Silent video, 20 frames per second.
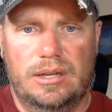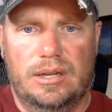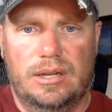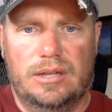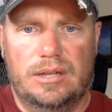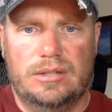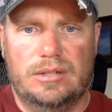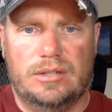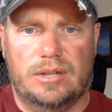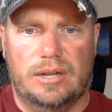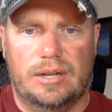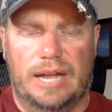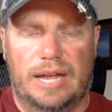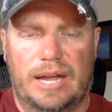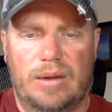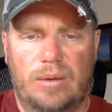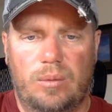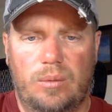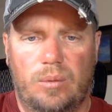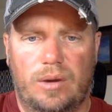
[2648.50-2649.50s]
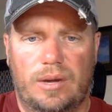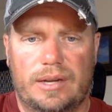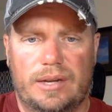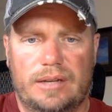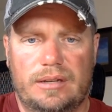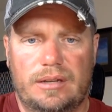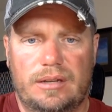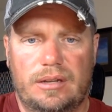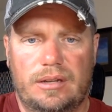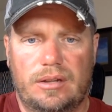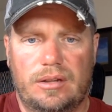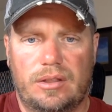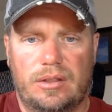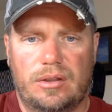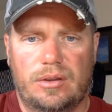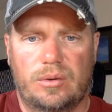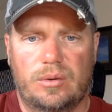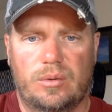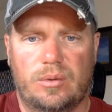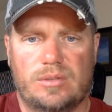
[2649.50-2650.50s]
July 1
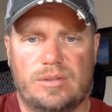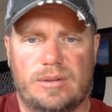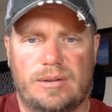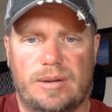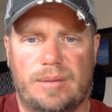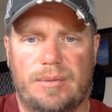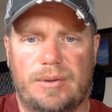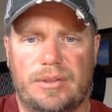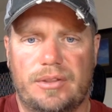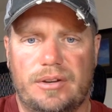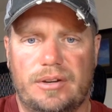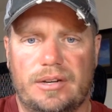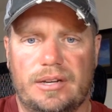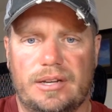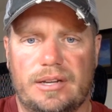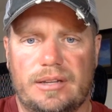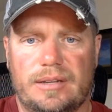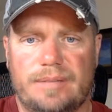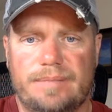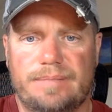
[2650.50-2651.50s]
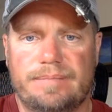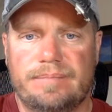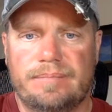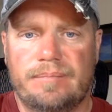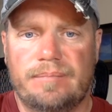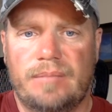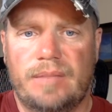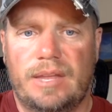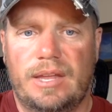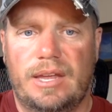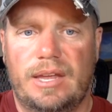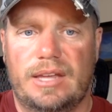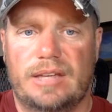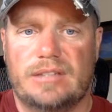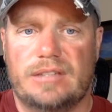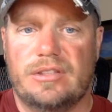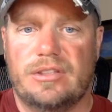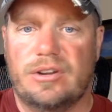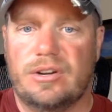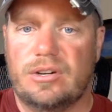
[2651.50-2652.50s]
through September 30th.
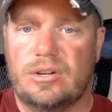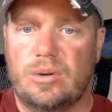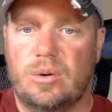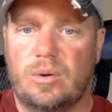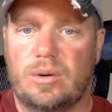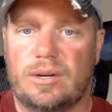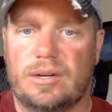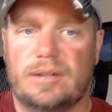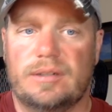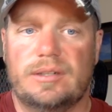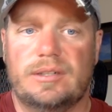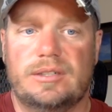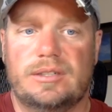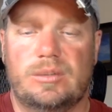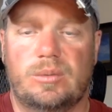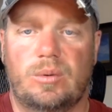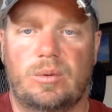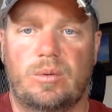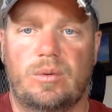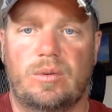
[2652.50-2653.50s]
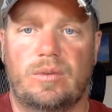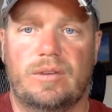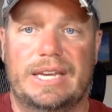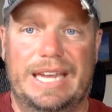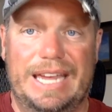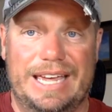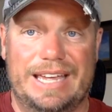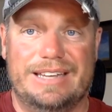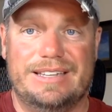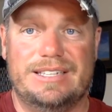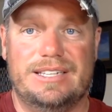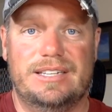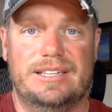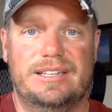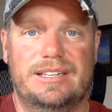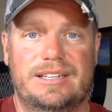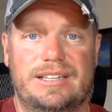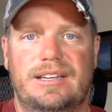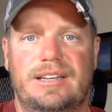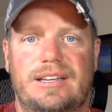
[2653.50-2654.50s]
Is third quarter, so we will get
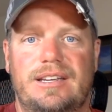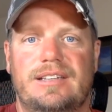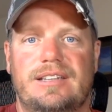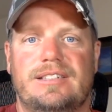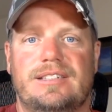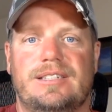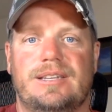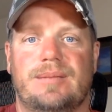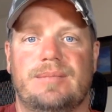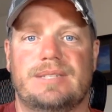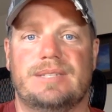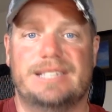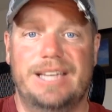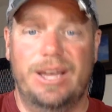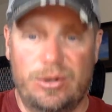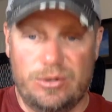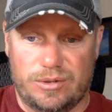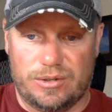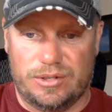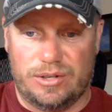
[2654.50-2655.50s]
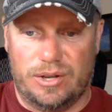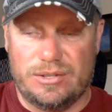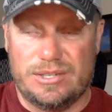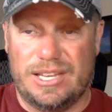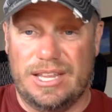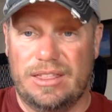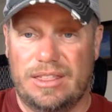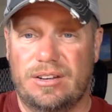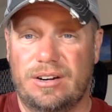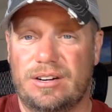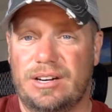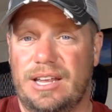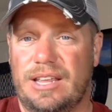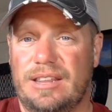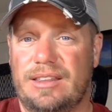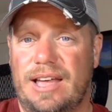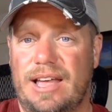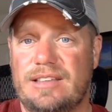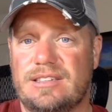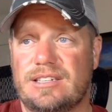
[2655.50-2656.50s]
some sales results, and
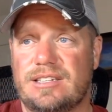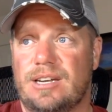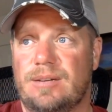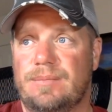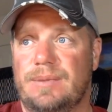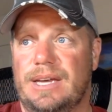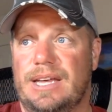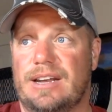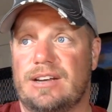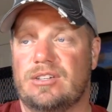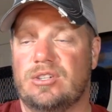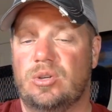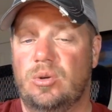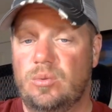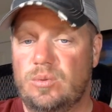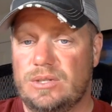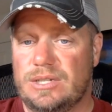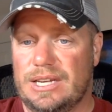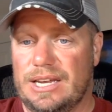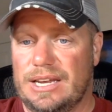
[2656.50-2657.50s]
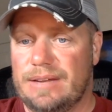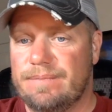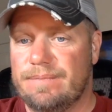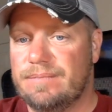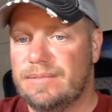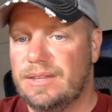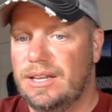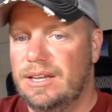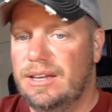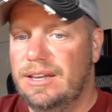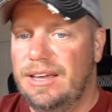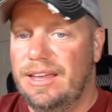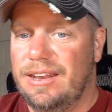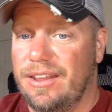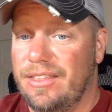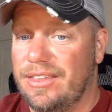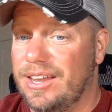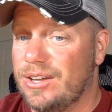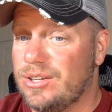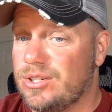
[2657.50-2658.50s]
that's going to be on a Tuesday.
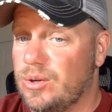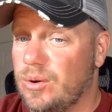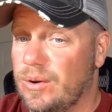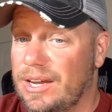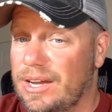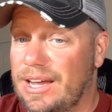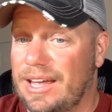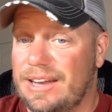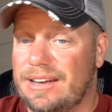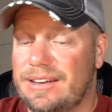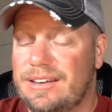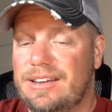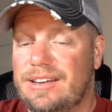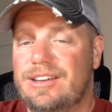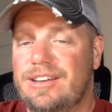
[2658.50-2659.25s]
Nothing else going on.